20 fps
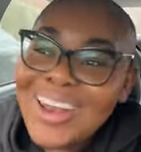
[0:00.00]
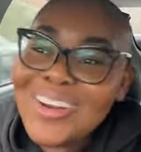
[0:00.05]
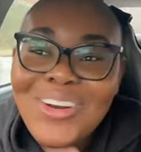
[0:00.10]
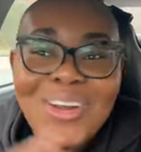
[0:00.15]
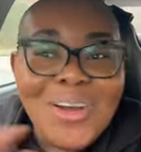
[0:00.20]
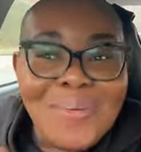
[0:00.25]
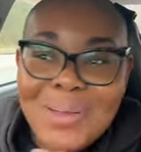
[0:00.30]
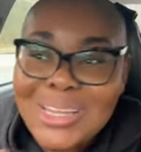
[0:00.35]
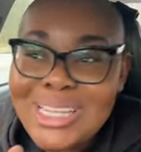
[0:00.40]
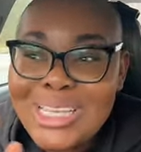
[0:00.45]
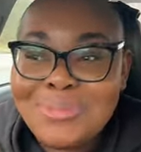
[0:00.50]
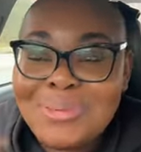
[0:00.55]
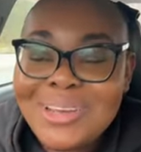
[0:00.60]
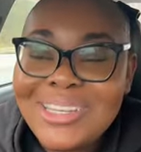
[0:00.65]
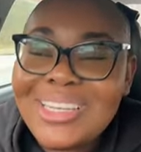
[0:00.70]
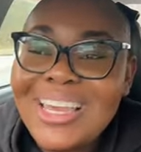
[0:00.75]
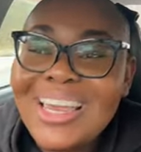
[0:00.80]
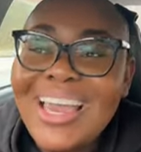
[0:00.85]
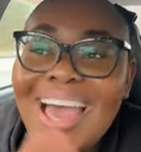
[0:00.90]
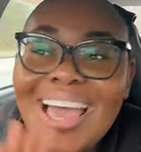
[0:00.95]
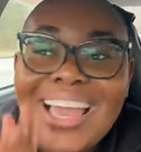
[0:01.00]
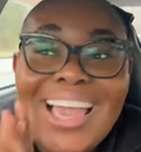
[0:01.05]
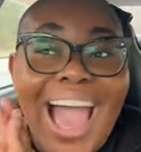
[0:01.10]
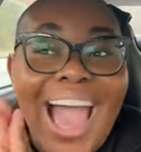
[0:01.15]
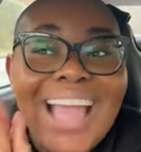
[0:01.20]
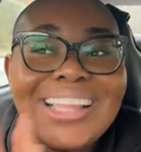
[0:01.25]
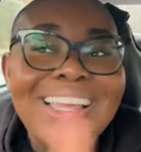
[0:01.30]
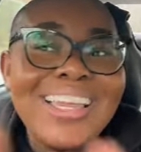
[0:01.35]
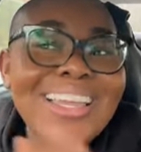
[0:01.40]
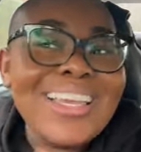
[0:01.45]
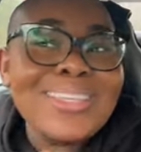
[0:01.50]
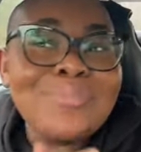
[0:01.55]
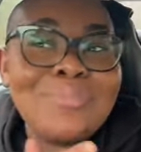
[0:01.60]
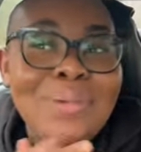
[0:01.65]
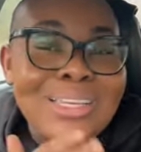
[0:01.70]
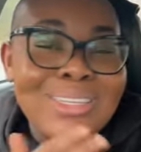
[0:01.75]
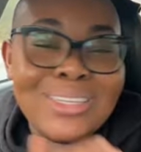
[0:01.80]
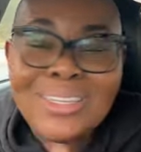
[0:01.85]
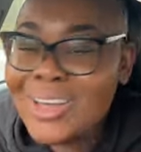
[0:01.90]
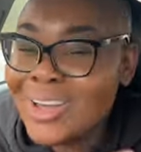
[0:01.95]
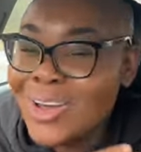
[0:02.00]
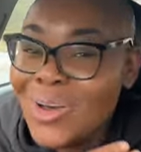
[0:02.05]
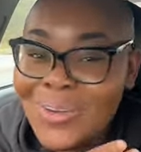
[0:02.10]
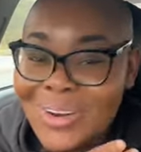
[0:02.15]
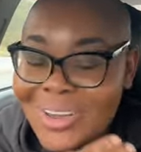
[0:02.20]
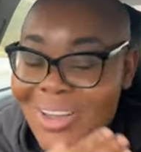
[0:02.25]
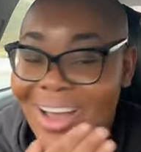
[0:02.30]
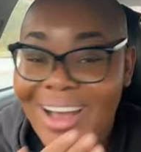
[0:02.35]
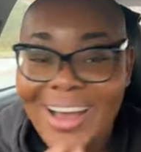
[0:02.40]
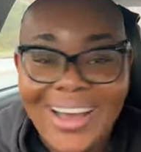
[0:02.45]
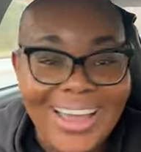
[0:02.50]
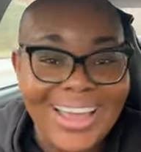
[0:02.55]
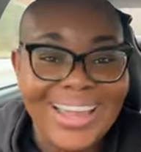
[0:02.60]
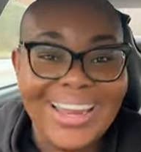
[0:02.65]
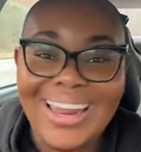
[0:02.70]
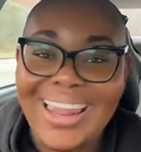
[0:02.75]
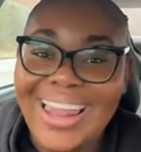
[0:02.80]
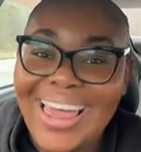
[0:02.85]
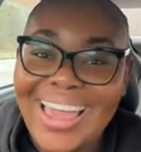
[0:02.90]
I don't know about this person, I think it's best to go to God.